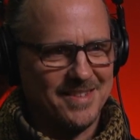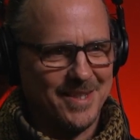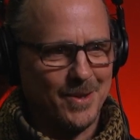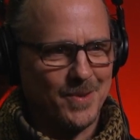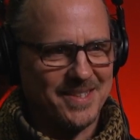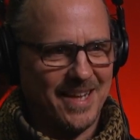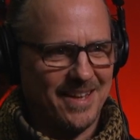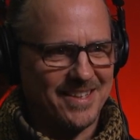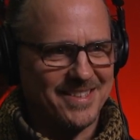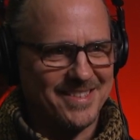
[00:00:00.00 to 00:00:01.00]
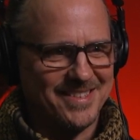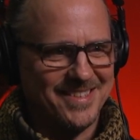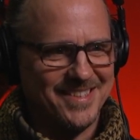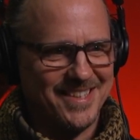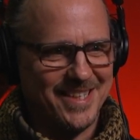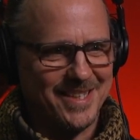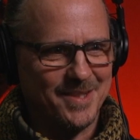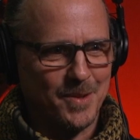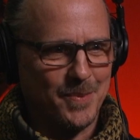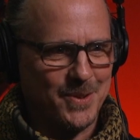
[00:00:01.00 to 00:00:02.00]
with Dallas and
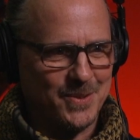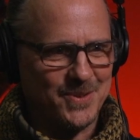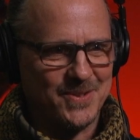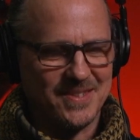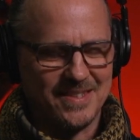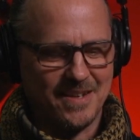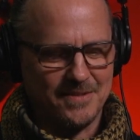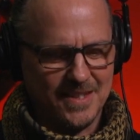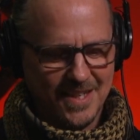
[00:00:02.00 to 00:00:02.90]
the producers and stuff.